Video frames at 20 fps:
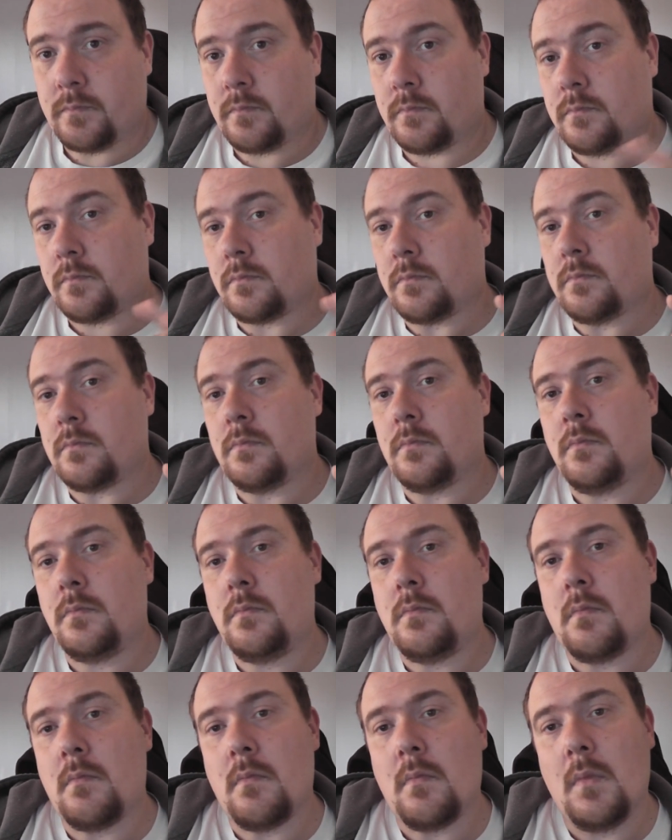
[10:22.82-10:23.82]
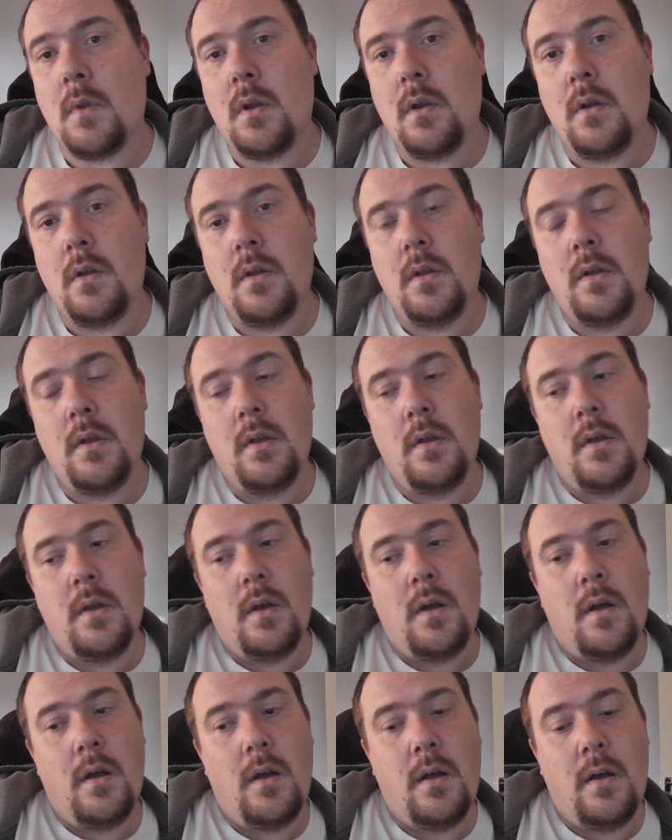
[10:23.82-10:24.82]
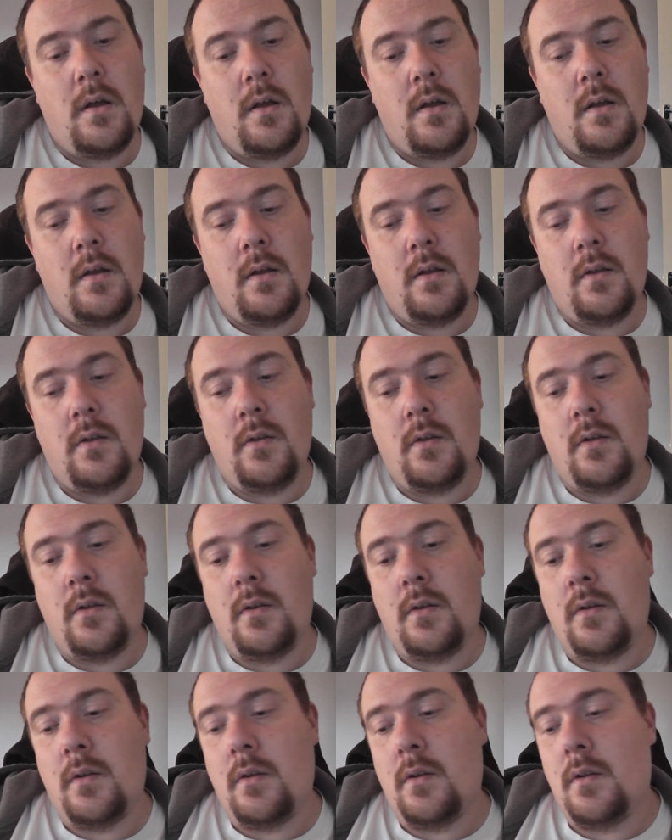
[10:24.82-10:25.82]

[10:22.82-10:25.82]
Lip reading: [no speech]